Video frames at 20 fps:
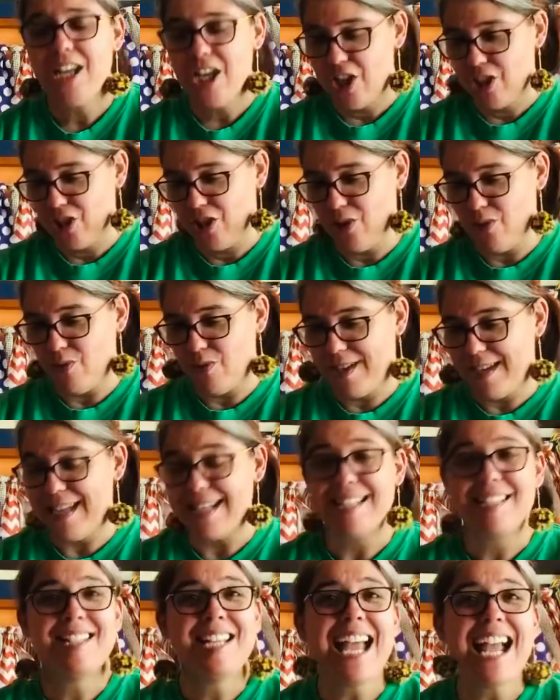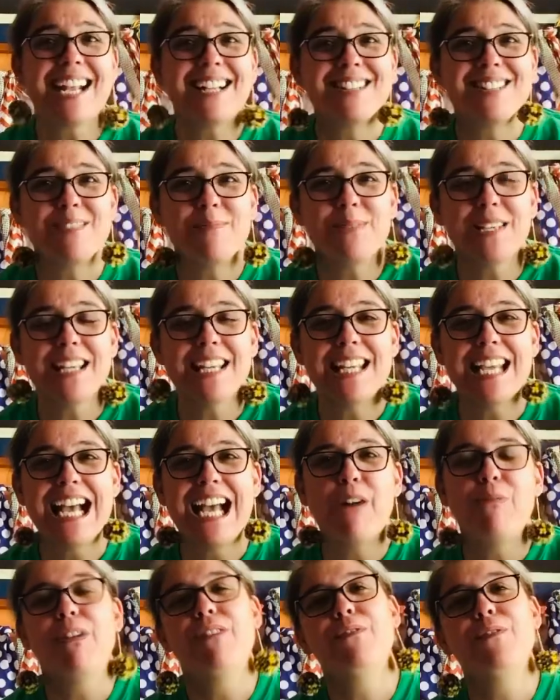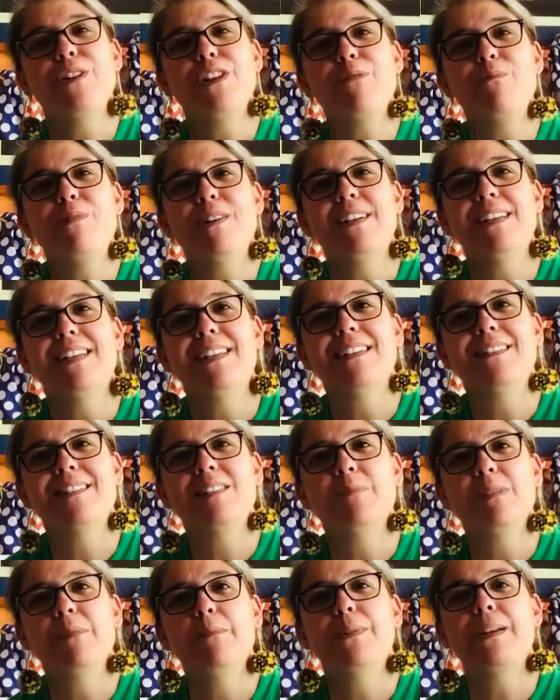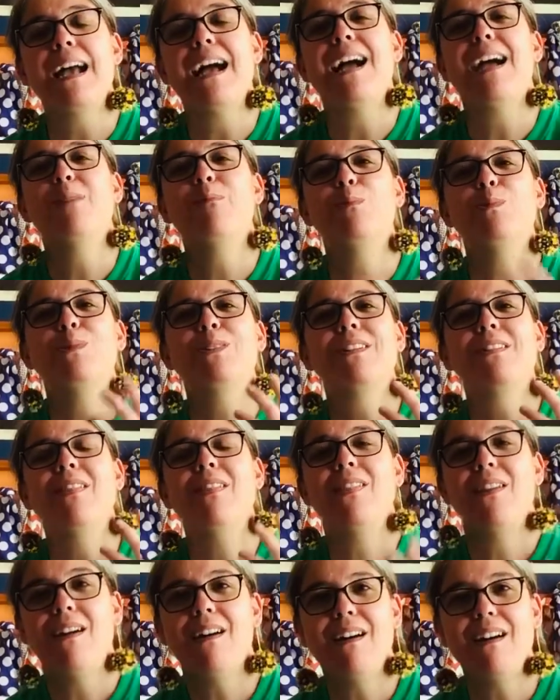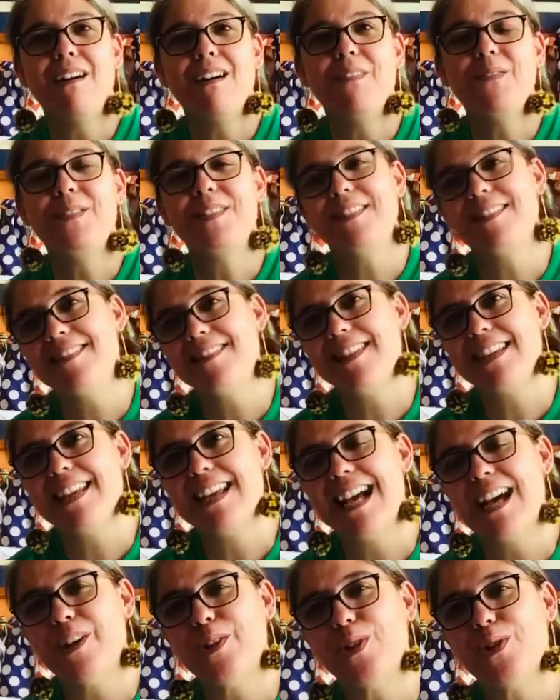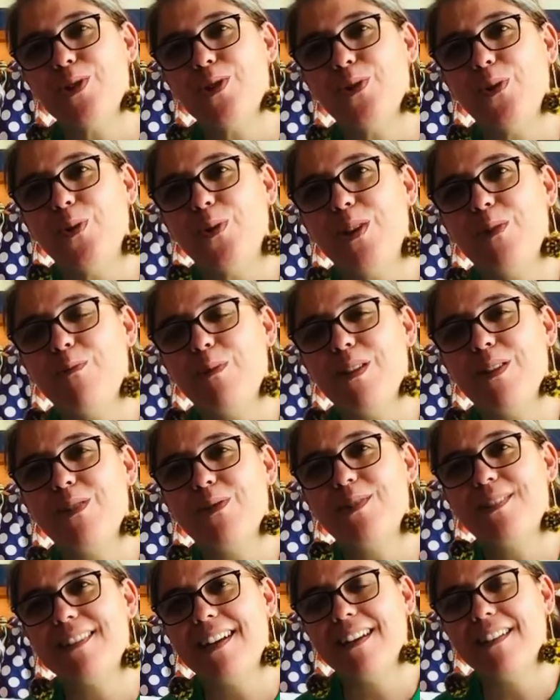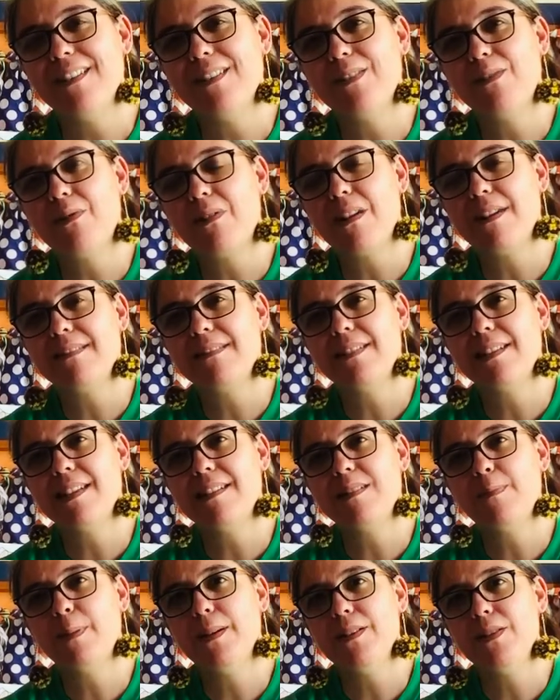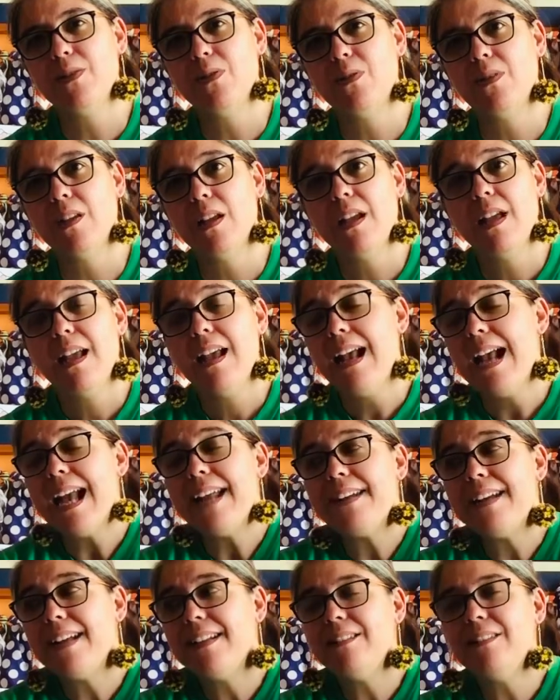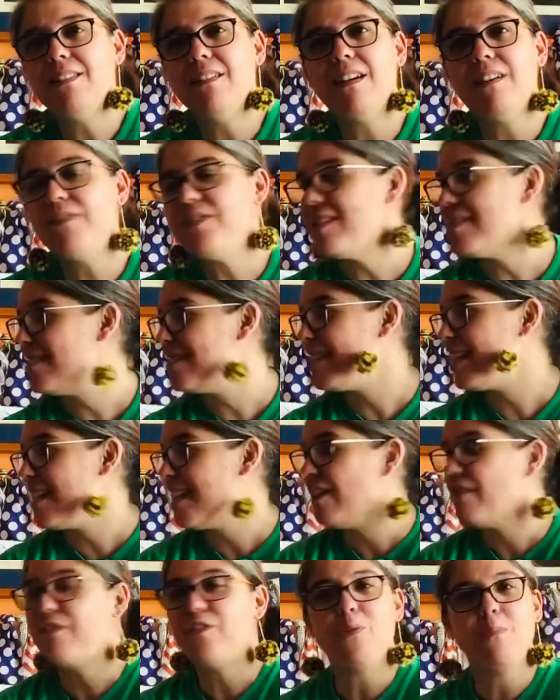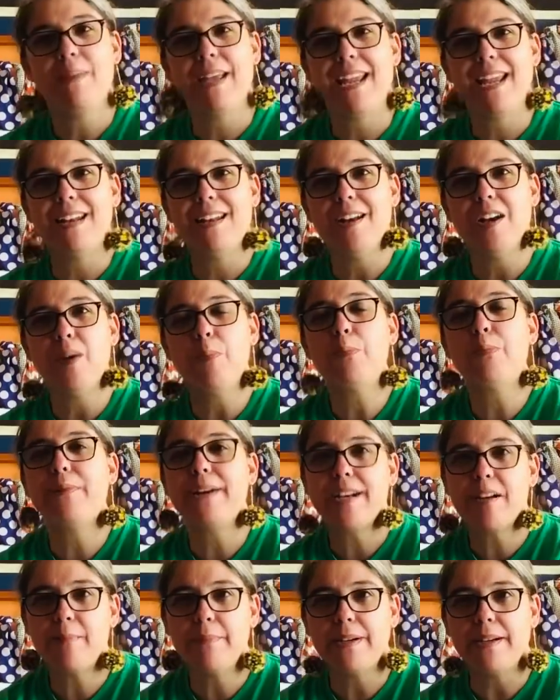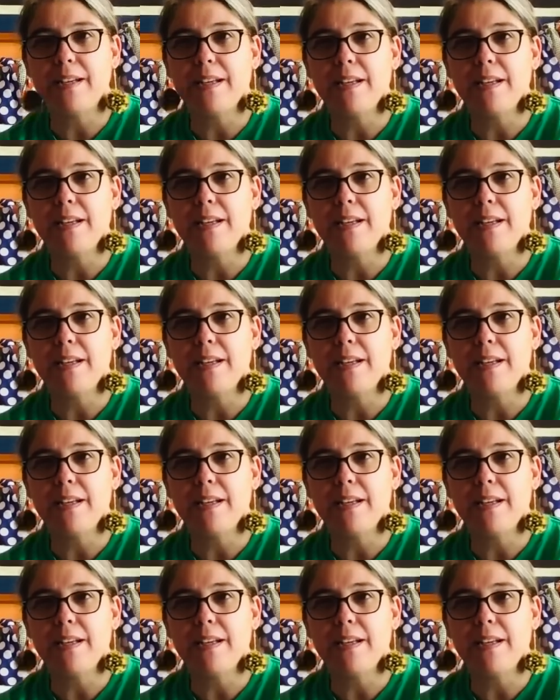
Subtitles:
you can text me, however you want to get to me, but I would love to see how you're doing with your sign of the cross in Espanol, and I'd love to see if you made a prayer buddy.